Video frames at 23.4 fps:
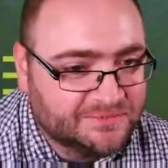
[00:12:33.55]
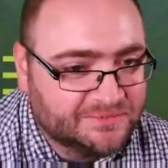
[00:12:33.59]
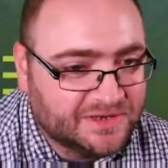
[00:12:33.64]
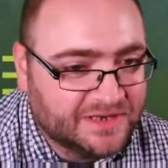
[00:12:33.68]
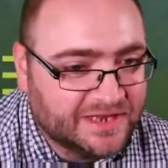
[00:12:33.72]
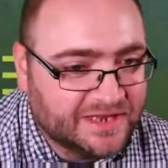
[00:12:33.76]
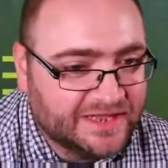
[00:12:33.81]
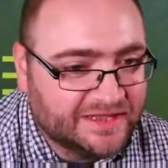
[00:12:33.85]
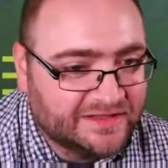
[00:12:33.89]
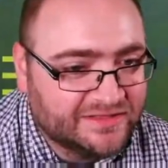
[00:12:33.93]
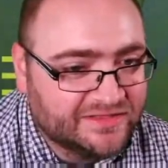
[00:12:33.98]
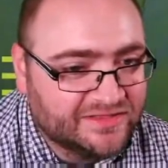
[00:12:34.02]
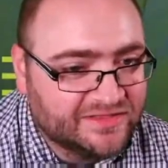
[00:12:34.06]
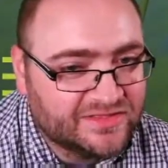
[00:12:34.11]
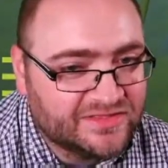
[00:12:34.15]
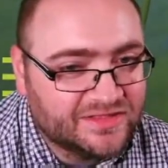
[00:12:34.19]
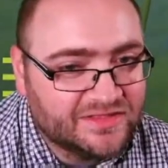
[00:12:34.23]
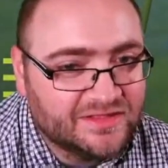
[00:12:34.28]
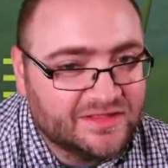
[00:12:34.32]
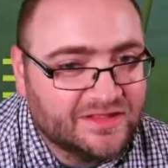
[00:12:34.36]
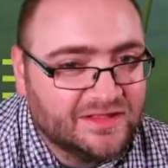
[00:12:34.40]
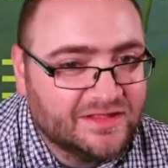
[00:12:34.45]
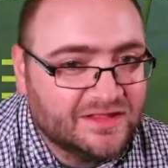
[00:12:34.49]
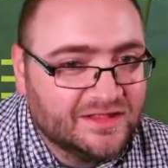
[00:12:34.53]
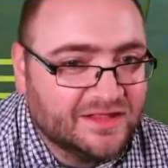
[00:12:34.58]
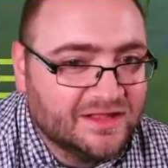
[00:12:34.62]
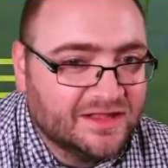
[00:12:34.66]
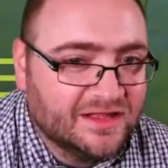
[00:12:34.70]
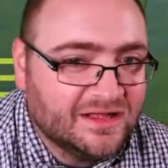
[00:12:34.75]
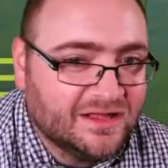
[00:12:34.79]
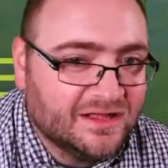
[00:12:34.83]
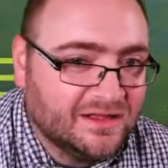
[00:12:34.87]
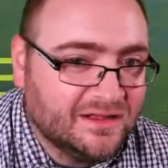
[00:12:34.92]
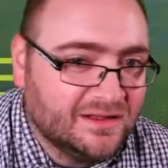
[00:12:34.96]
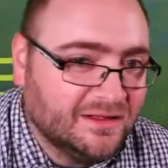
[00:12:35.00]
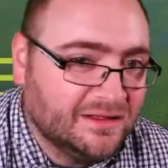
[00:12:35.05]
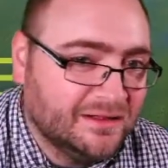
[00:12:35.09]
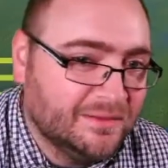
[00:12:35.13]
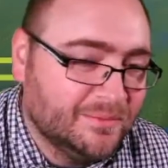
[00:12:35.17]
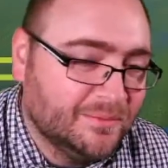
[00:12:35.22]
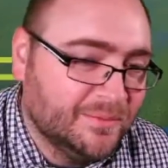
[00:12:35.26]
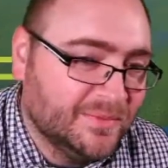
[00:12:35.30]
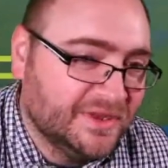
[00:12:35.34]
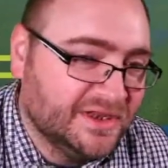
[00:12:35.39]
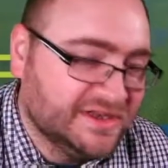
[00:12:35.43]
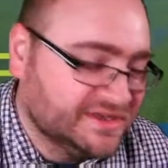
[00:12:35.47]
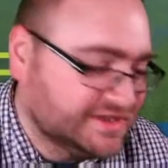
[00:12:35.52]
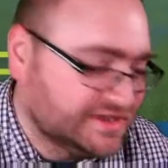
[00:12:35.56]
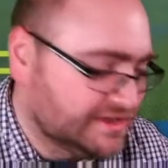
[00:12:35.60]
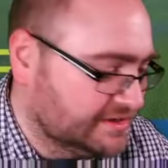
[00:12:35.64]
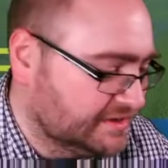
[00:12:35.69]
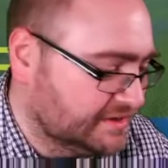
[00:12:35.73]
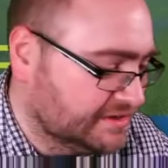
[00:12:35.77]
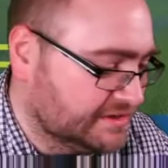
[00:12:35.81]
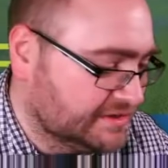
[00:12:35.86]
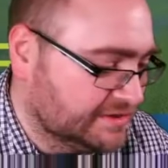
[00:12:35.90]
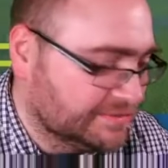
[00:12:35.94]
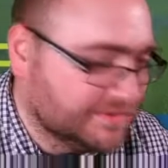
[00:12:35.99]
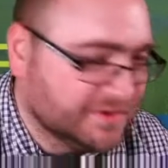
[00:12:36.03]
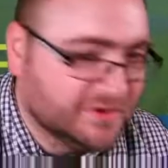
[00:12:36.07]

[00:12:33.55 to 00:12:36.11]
the length into the boot